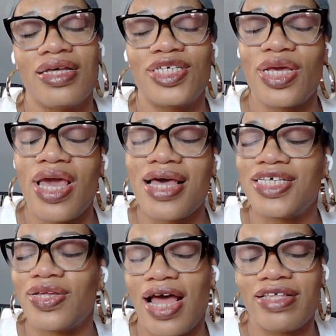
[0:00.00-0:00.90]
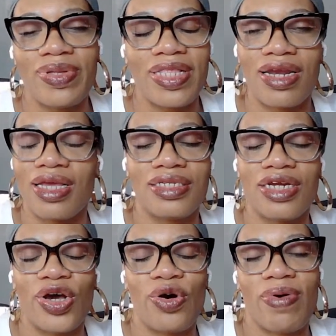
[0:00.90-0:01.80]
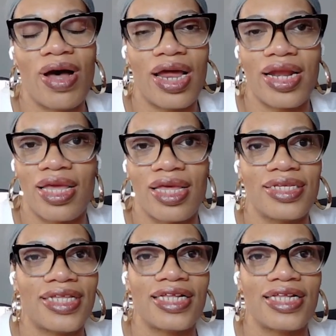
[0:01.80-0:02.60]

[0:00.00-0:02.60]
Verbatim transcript: So yeah, so that's what the knead to know pod is.